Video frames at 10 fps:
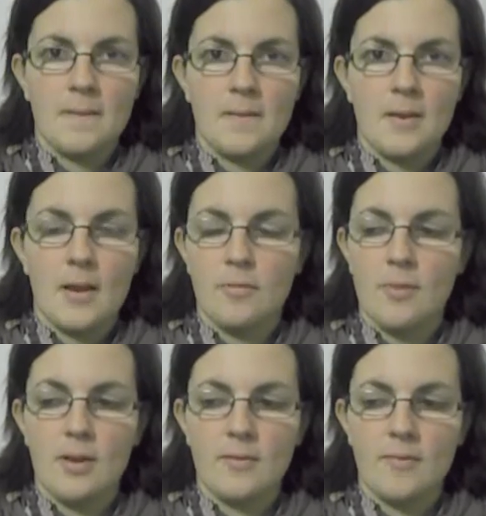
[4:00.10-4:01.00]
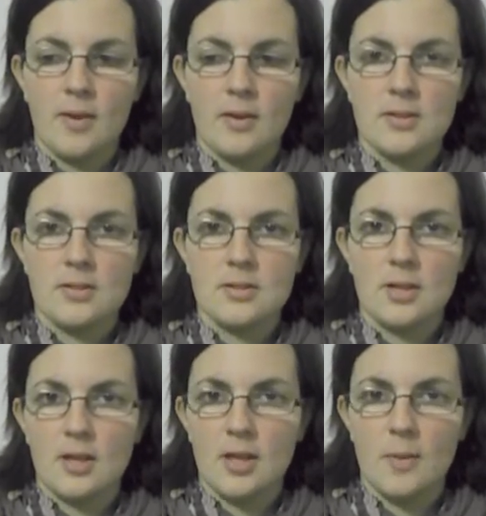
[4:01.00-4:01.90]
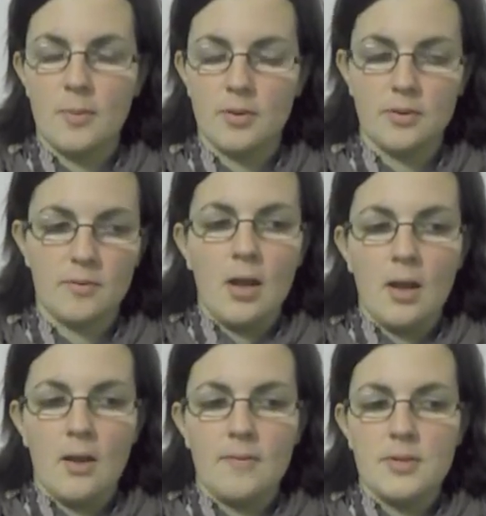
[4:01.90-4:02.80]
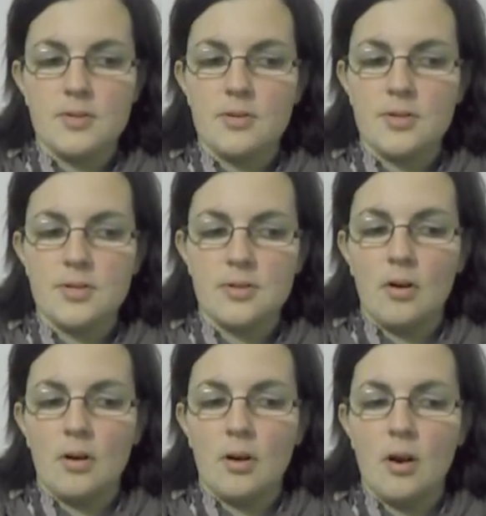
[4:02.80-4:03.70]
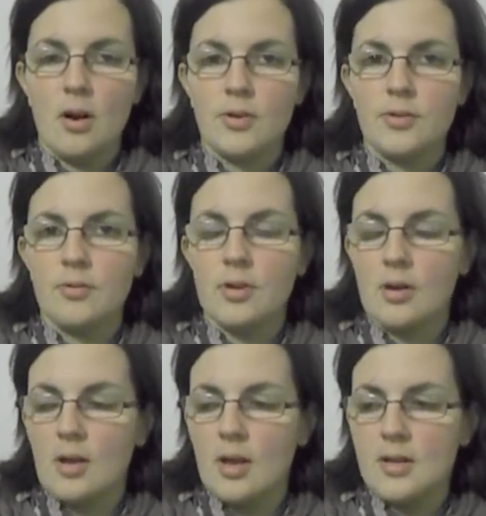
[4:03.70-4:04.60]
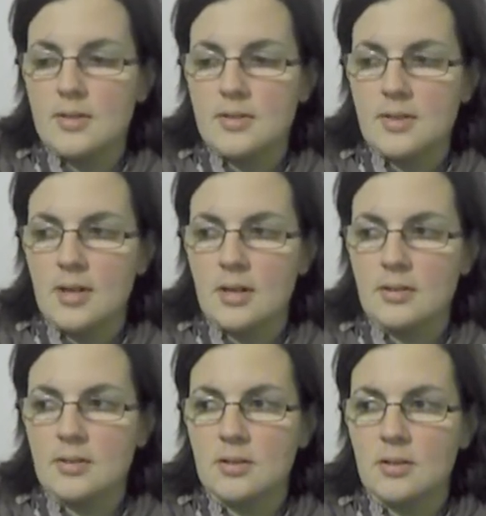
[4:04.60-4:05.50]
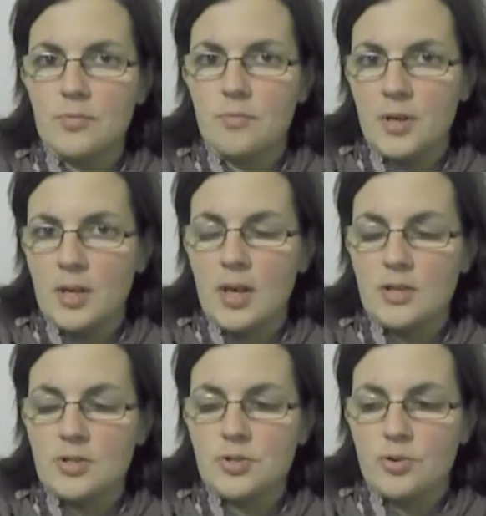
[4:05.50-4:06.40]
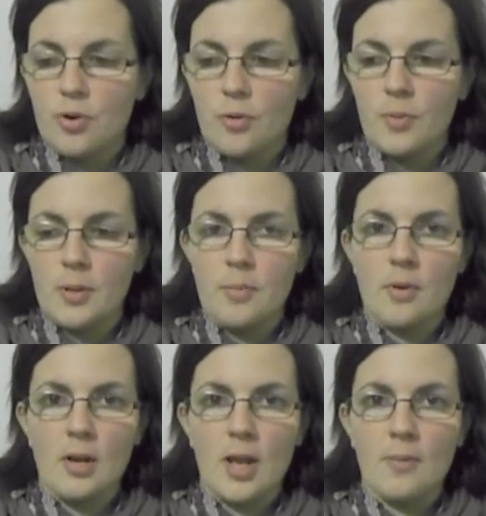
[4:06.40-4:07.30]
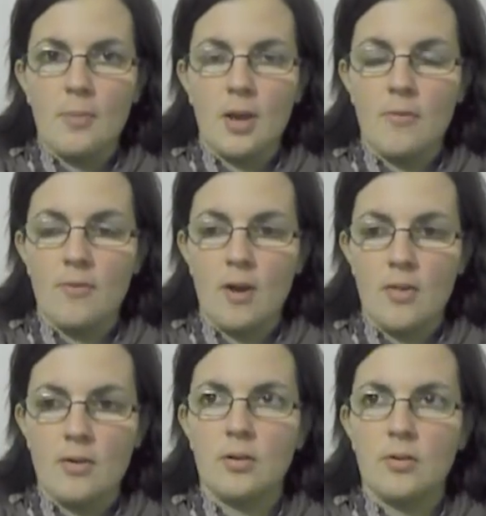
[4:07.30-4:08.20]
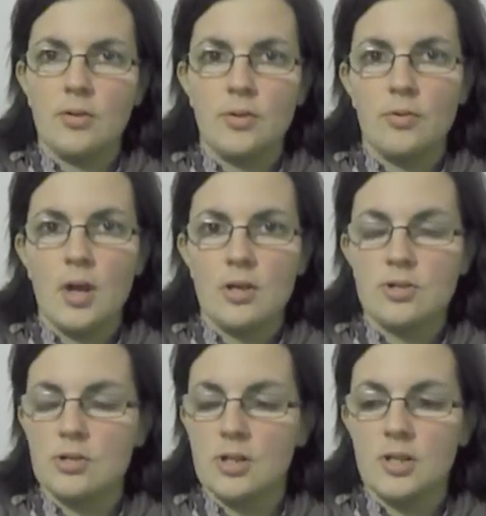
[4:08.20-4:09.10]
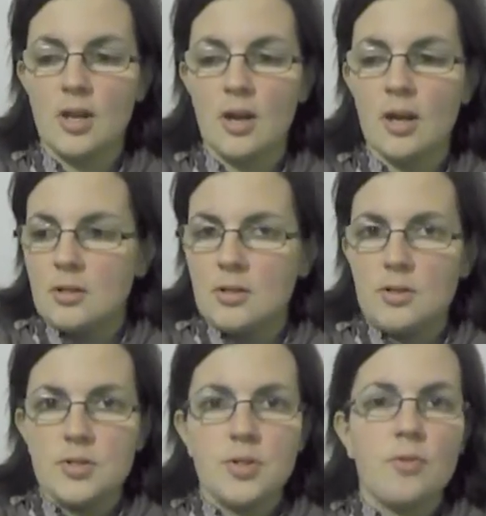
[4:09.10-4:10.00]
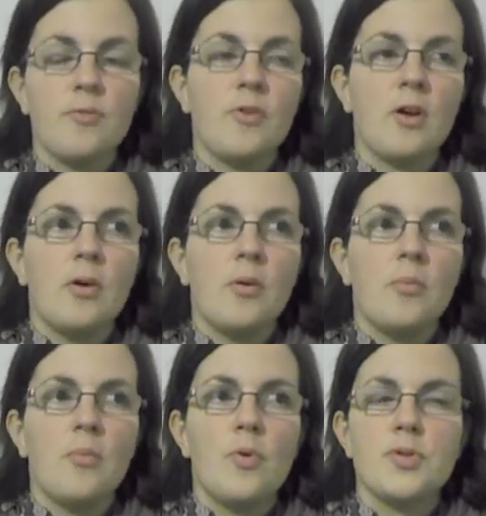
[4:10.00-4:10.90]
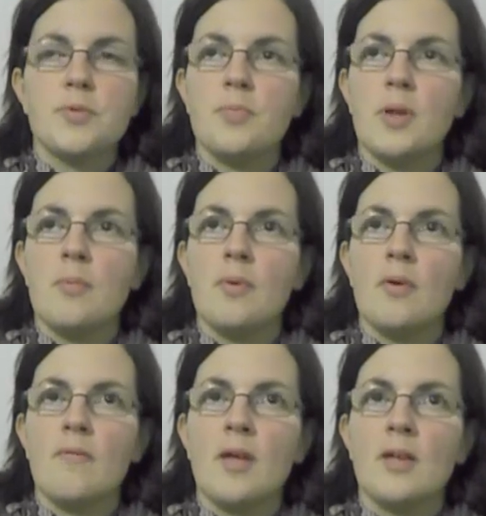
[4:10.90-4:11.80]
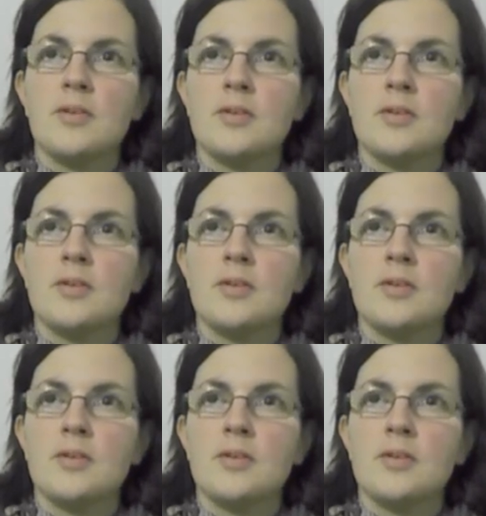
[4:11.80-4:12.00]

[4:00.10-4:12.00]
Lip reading: and bad things can happen to them. And it's also hard to realize that big and strong people like my father do actually die. So far, most people that